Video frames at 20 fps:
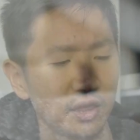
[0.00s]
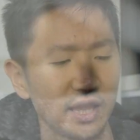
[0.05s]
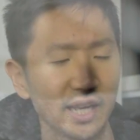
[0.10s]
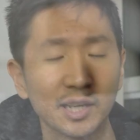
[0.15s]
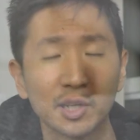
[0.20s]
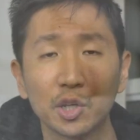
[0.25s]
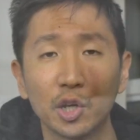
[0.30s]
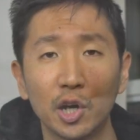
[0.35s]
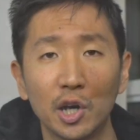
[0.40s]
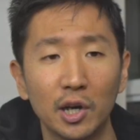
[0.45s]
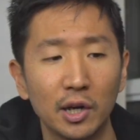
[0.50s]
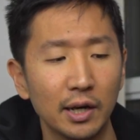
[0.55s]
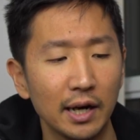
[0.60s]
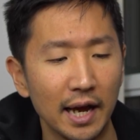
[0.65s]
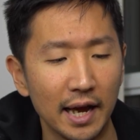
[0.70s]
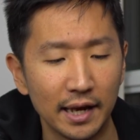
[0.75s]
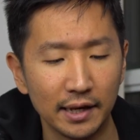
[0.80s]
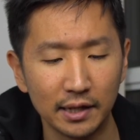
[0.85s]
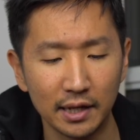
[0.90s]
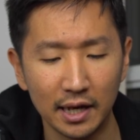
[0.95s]
thicker,
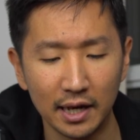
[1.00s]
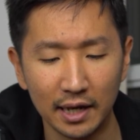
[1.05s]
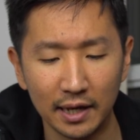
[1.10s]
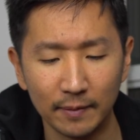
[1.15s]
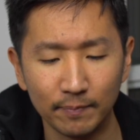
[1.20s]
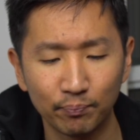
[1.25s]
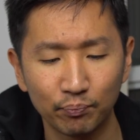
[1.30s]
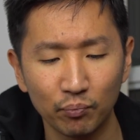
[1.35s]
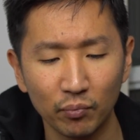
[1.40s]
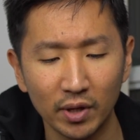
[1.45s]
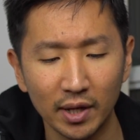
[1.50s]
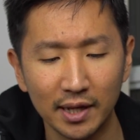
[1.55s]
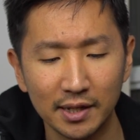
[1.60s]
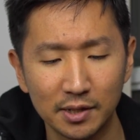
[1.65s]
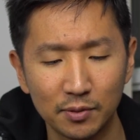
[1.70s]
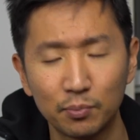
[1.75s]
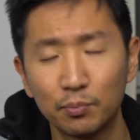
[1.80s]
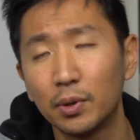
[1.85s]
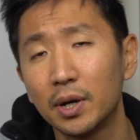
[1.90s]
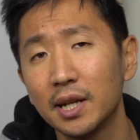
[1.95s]
and
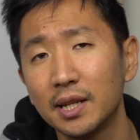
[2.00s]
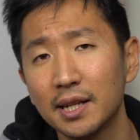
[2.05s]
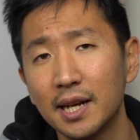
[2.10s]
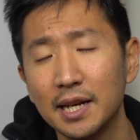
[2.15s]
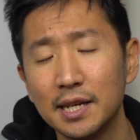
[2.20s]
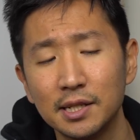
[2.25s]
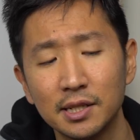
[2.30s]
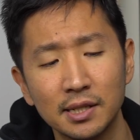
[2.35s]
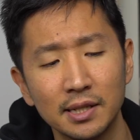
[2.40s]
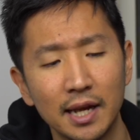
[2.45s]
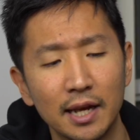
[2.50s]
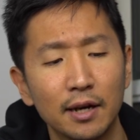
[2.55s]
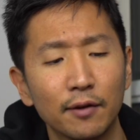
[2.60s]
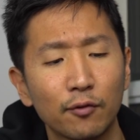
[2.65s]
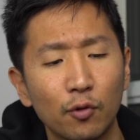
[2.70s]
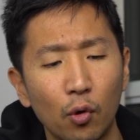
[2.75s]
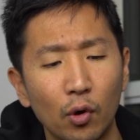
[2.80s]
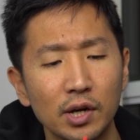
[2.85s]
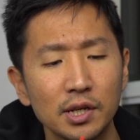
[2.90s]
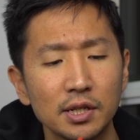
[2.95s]
it's pretty nice. And
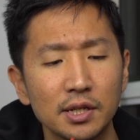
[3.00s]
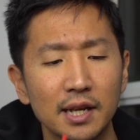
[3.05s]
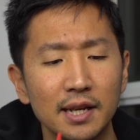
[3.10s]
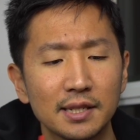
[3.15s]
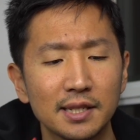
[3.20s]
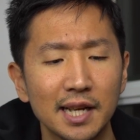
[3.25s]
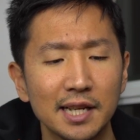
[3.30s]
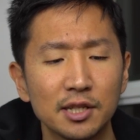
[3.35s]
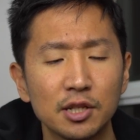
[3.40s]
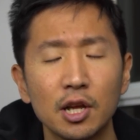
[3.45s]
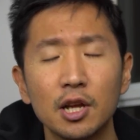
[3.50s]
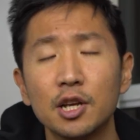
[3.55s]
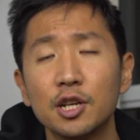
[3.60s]
of course, it says